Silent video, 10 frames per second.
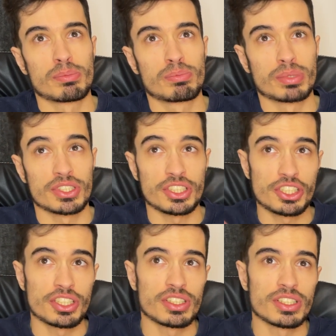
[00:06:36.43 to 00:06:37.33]

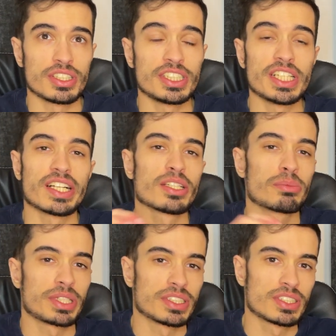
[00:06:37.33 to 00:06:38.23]
position the
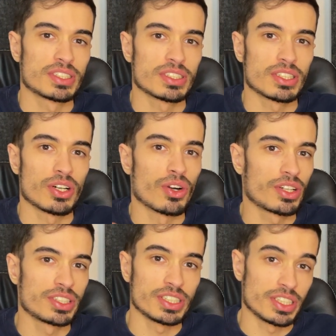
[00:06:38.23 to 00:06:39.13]
elements
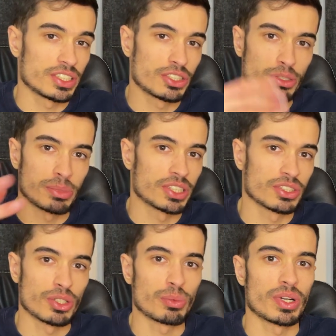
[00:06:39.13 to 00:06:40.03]
or the
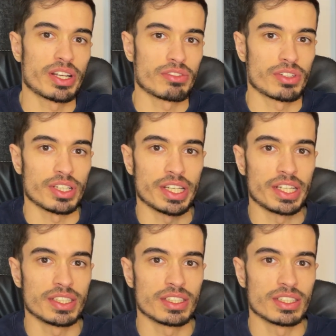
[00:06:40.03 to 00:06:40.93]
instruments or whatever
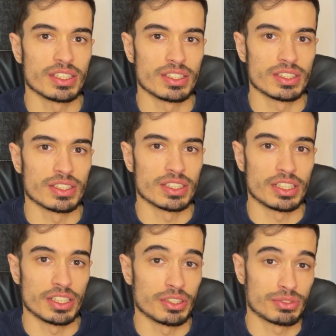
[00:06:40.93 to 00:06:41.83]

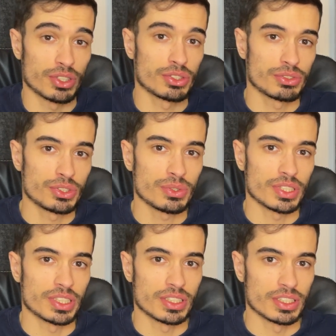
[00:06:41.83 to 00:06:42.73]
in front of you
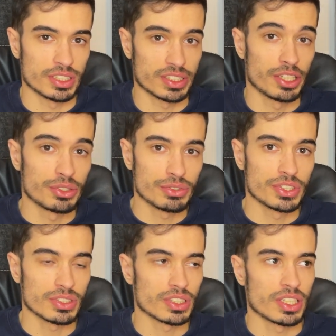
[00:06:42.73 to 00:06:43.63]
in the stereo
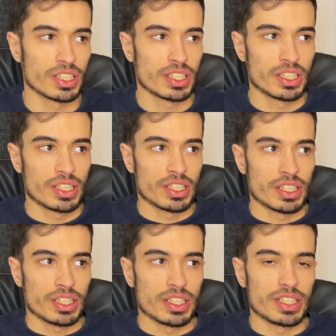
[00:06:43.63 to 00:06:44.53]
field
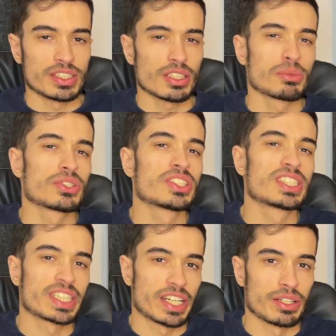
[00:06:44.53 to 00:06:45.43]
is almost
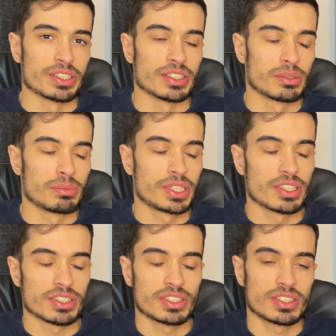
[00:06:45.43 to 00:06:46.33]
scary,
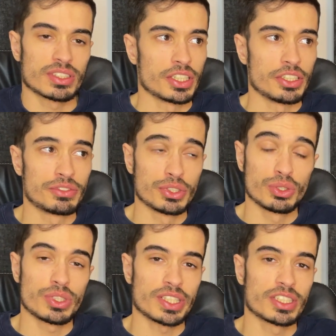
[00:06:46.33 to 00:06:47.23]
because if you
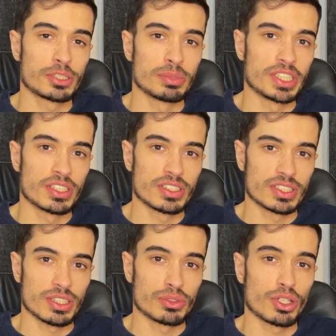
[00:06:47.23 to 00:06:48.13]
look at the speaker, the
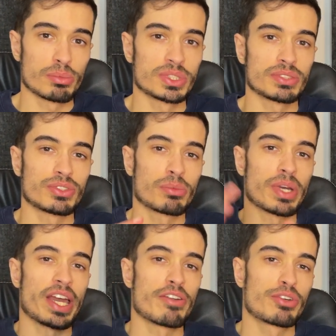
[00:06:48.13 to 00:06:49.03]
sound comes
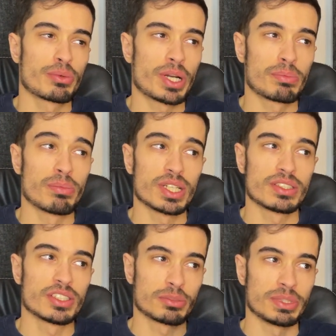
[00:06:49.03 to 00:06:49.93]
from everywhere
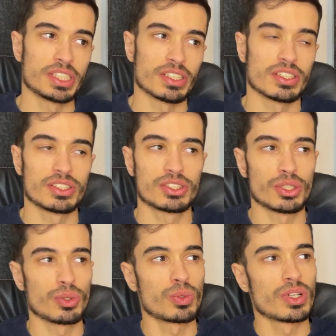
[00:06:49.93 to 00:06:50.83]
but the speaker.
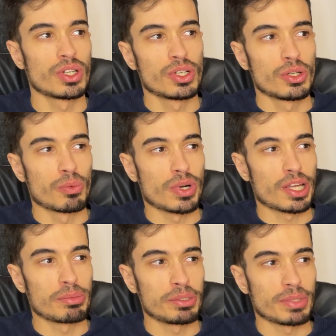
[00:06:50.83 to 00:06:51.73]
So what
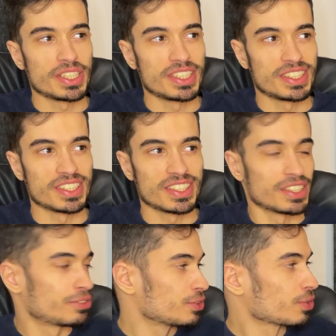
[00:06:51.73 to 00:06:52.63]
I mean by this is,
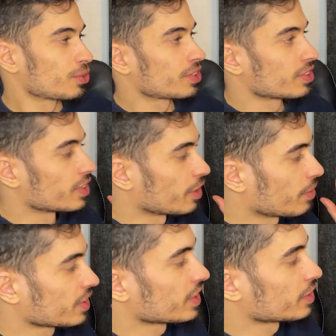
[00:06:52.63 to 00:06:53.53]
if you look
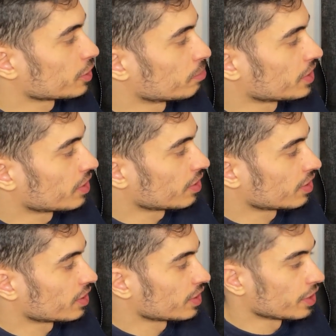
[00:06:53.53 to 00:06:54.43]
directly at the speaker,
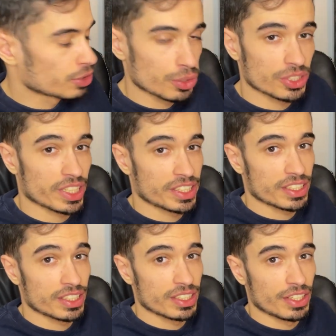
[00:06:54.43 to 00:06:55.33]
it looks
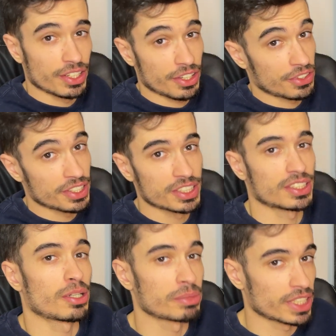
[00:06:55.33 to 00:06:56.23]
like nothing is
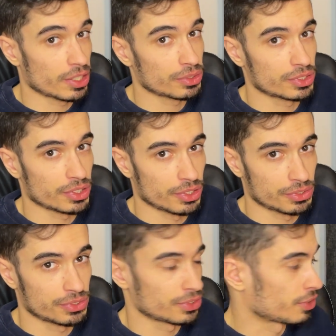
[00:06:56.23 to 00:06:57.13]
coming out
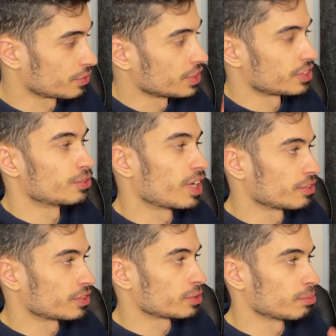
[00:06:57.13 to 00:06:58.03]
of these
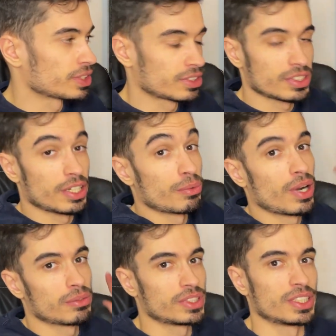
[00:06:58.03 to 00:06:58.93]
drivers but
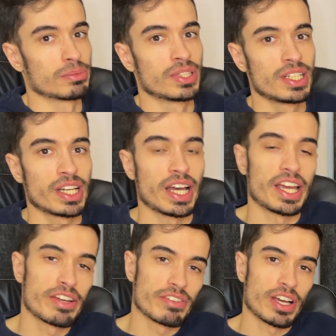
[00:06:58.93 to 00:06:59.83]
around them.
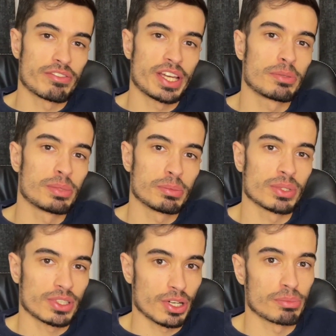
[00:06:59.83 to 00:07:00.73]
I've had
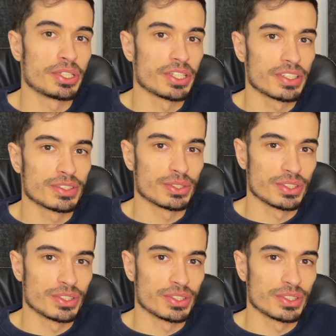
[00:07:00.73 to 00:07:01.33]
people come here to